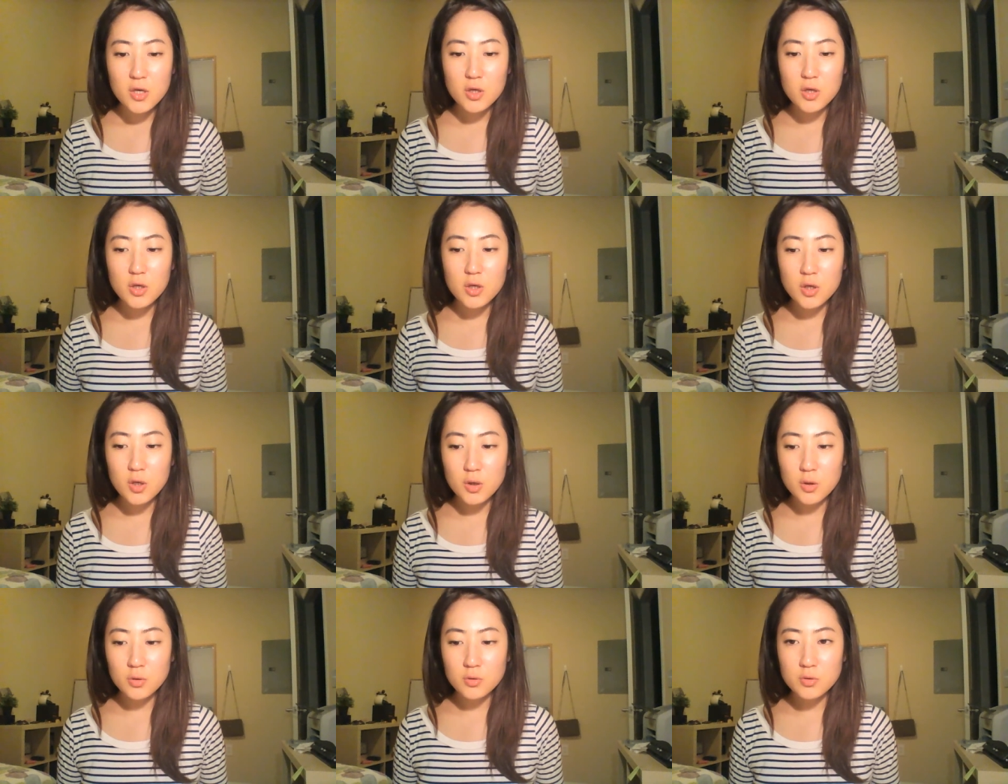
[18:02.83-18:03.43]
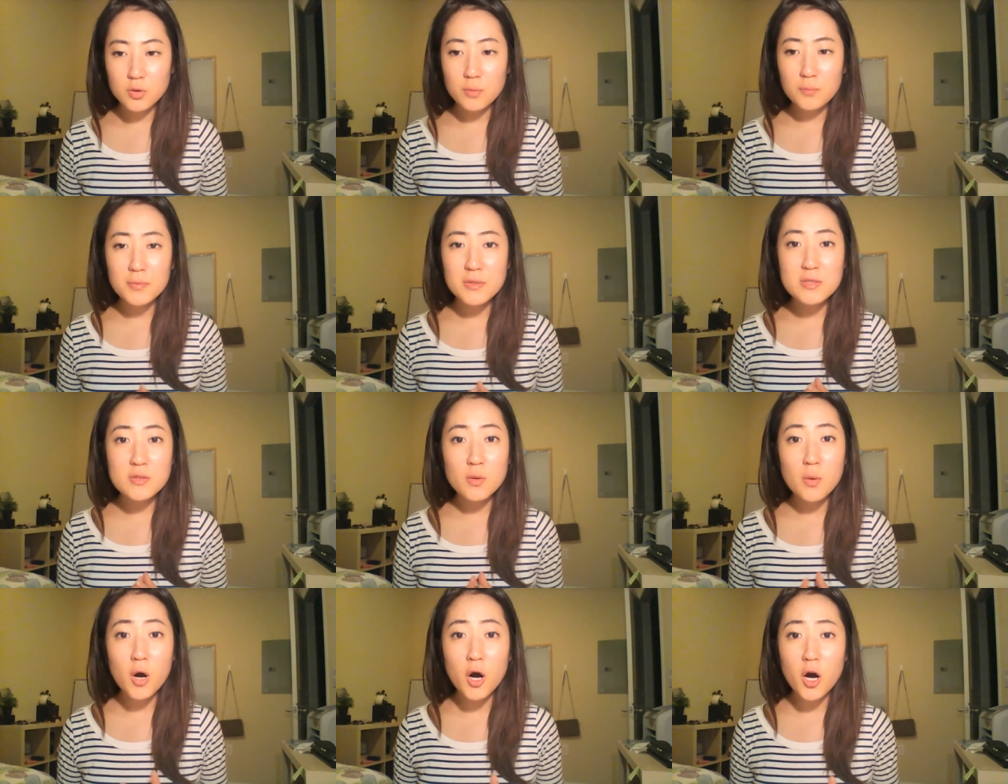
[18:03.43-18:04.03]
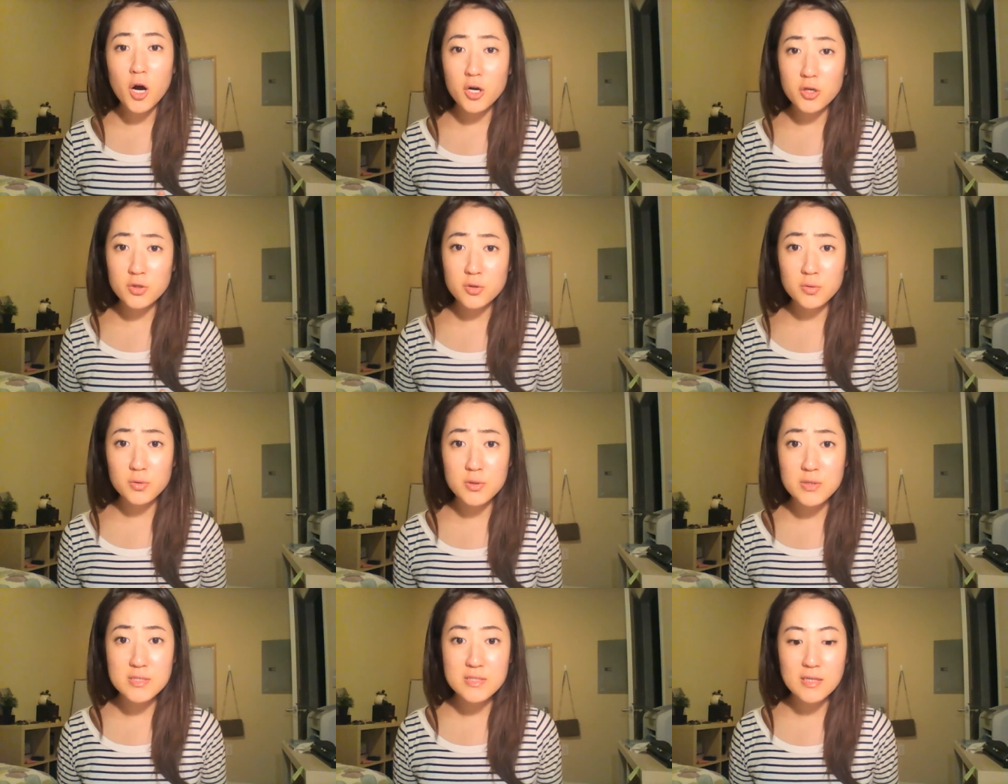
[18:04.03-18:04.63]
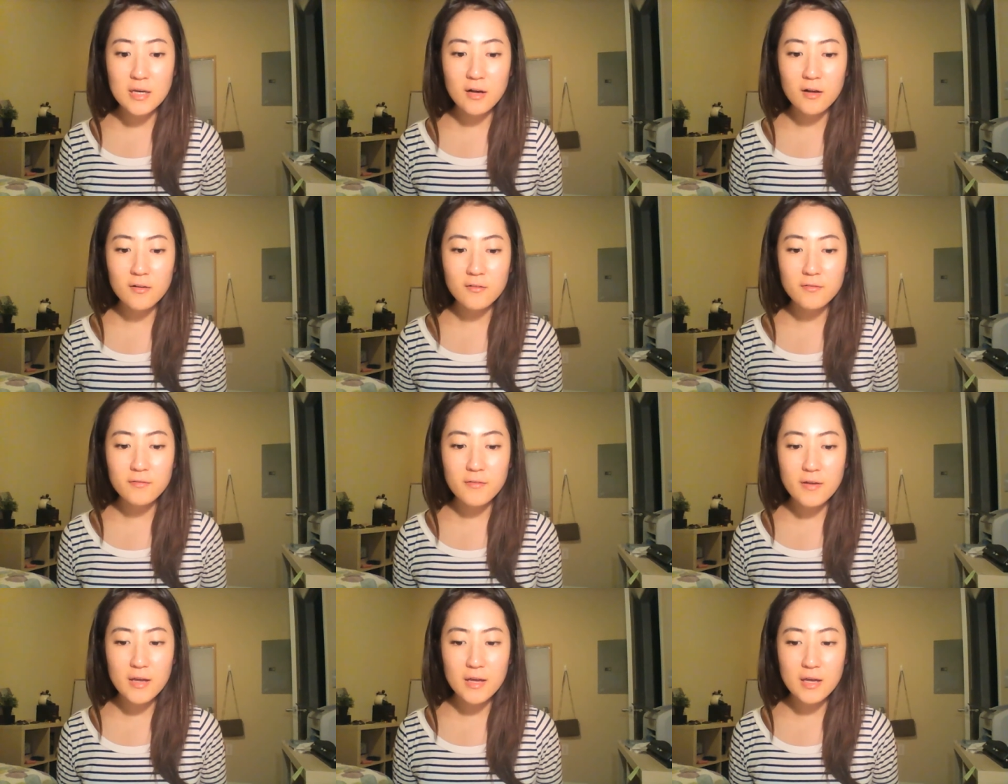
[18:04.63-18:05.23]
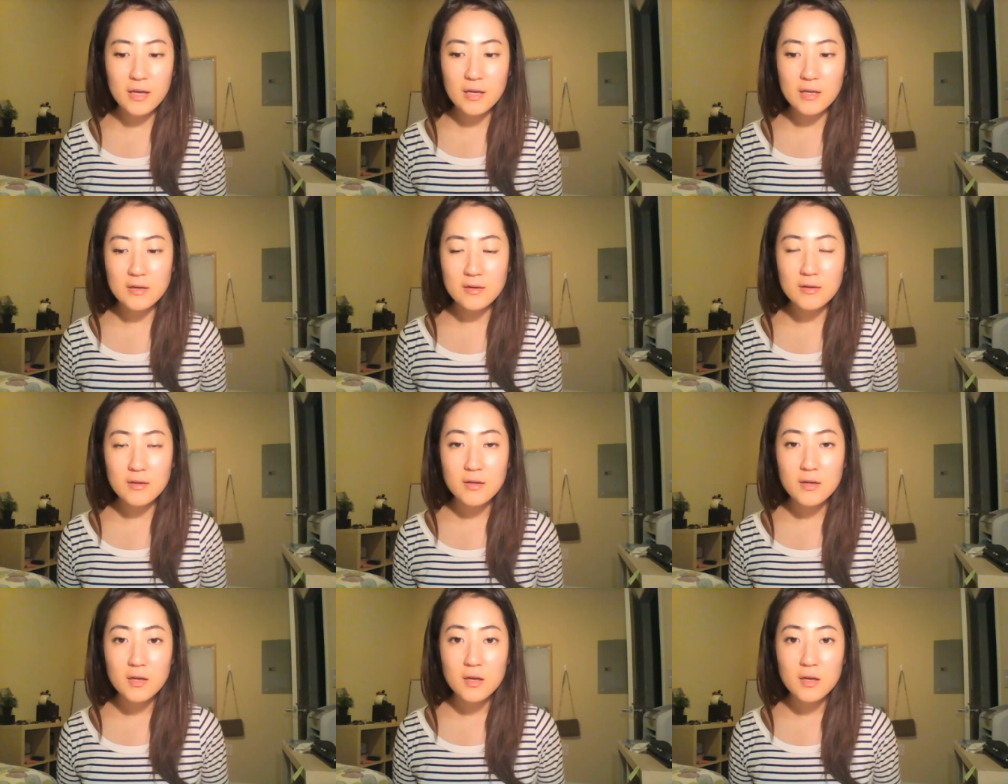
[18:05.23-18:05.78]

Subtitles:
you know, don't be so harsh on yourself, and